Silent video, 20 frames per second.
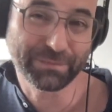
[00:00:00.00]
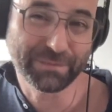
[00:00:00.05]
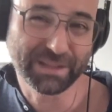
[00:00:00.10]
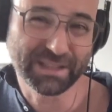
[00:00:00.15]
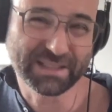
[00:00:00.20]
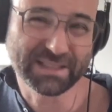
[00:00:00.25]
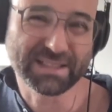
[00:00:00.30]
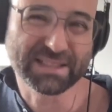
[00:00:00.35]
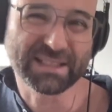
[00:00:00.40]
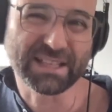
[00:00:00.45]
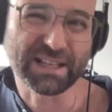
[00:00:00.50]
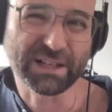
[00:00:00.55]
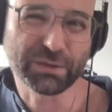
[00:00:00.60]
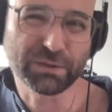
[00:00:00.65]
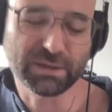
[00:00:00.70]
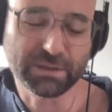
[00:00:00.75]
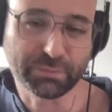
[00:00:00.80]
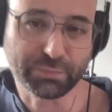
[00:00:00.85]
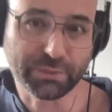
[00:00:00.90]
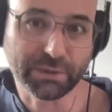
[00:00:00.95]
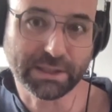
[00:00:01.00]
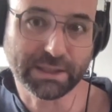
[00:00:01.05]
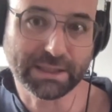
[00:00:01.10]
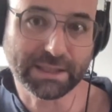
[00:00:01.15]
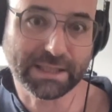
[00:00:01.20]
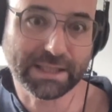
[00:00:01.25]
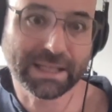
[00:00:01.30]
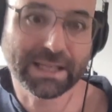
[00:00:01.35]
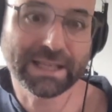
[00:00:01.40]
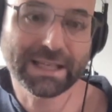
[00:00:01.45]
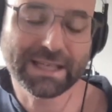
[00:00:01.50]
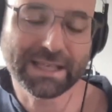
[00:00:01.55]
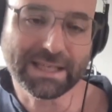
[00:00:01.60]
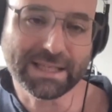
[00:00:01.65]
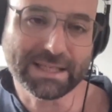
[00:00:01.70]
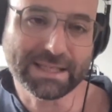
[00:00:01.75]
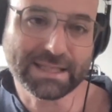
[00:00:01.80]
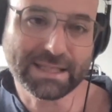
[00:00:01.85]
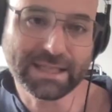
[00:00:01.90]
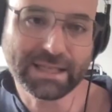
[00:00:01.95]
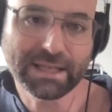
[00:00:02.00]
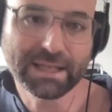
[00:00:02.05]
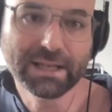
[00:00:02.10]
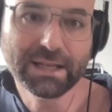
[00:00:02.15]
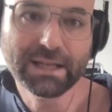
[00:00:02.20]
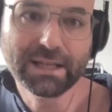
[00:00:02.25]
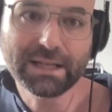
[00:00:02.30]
This is actually pretty easy.